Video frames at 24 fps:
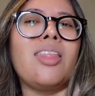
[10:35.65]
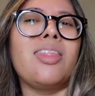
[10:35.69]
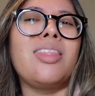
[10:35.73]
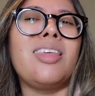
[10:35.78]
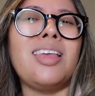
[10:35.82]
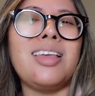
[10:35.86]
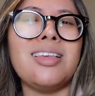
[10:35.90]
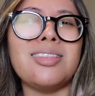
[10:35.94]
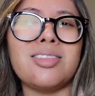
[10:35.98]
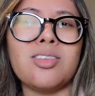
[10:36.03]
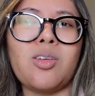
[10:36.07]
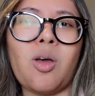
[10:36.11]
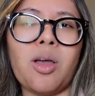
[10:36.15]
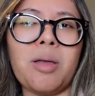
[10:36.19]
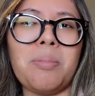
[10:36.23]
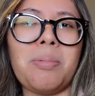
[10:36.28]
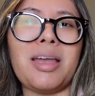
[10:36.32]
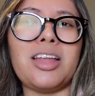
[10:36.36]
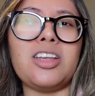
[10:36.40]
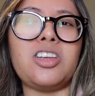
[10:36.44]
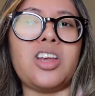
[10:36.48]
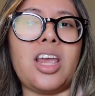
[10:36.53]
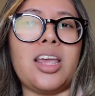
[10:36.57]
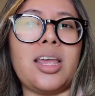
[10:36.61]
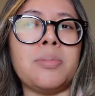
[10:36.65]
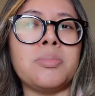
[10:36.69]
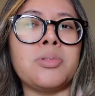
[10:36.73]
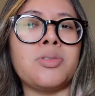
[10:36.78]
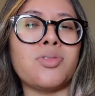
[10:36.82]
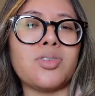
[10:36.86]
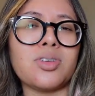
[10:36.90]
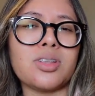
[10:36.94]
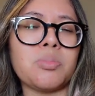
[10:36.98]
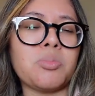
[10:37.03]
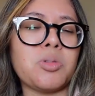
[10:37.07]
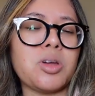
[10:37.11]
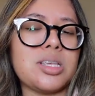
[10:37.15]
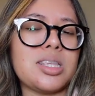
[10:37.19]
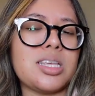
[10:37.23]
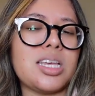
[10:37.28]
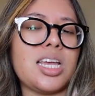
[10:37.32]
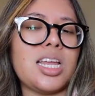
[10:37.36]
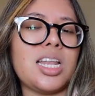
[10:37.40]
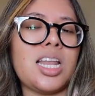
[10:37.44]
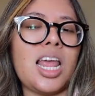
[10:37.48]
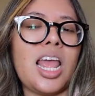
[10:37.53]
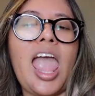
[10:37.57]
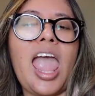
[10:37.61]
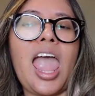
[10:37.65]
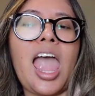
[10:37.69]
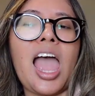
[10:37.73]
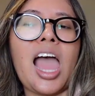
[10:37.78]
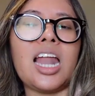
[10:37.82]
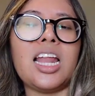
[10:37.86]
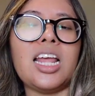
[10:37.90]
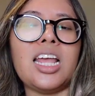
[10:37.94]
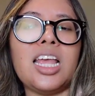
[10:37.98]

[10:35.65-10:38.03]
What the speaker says: he's going by James for some reason, and